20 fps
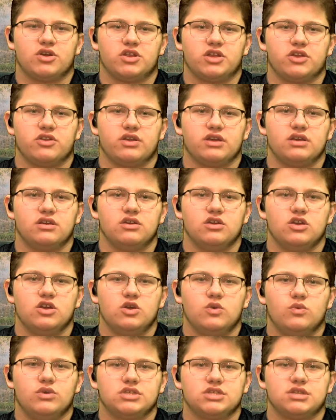unit.
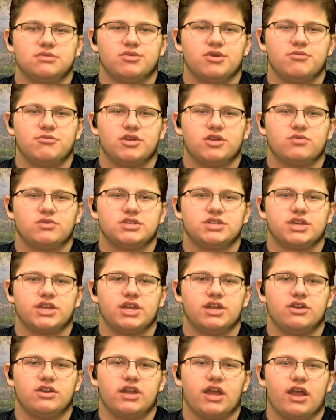Once the perimeter was
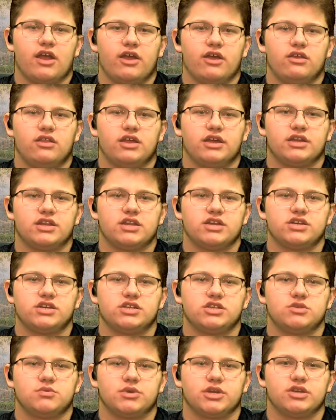secured, aerial
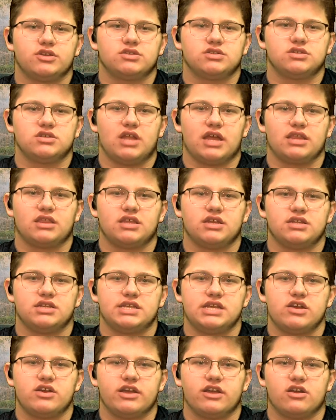ignitions were used to light the
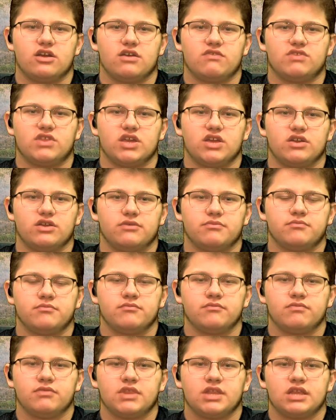interior of the unit.
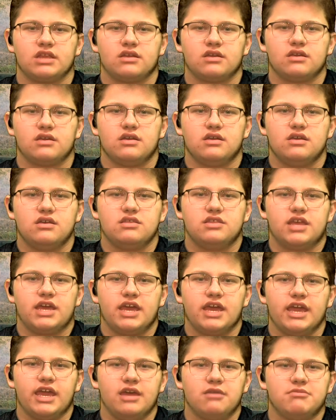The Hay
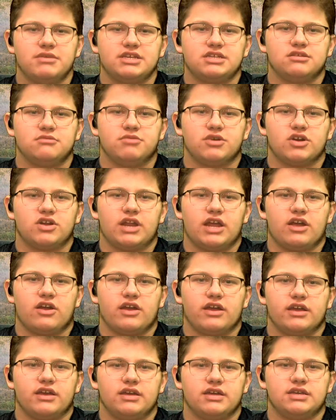Camp Mesa burn
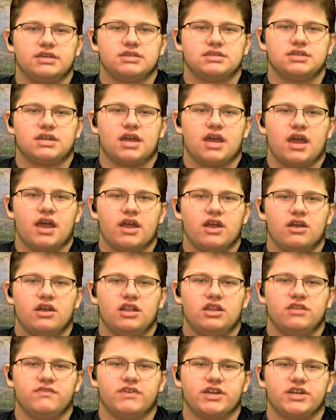area is at a higher
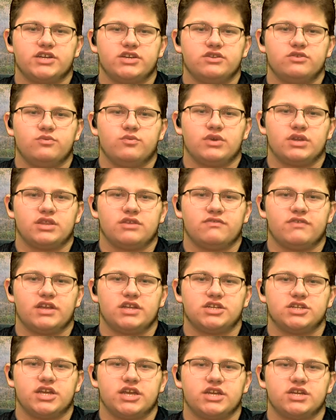elevation where the
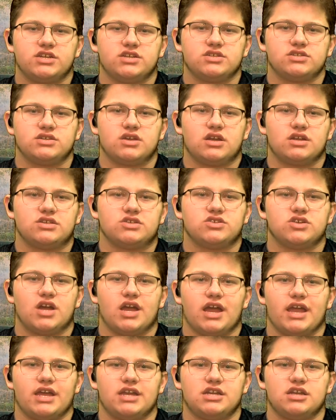vegetation is not as
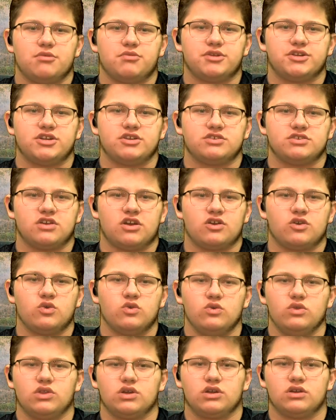dry and temperatures are
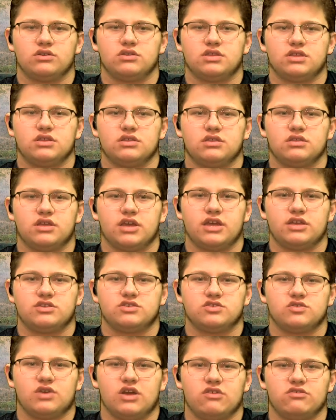cooler than the
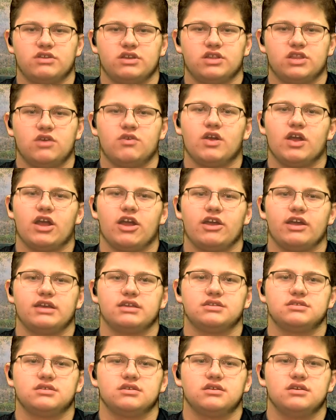surrounding lower
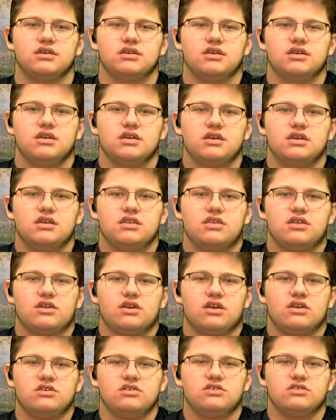areas that are
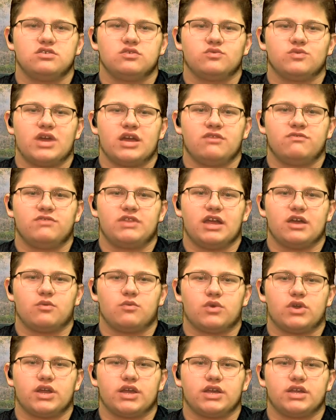under the red flag
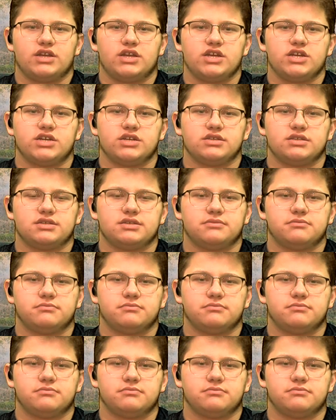warning conditions.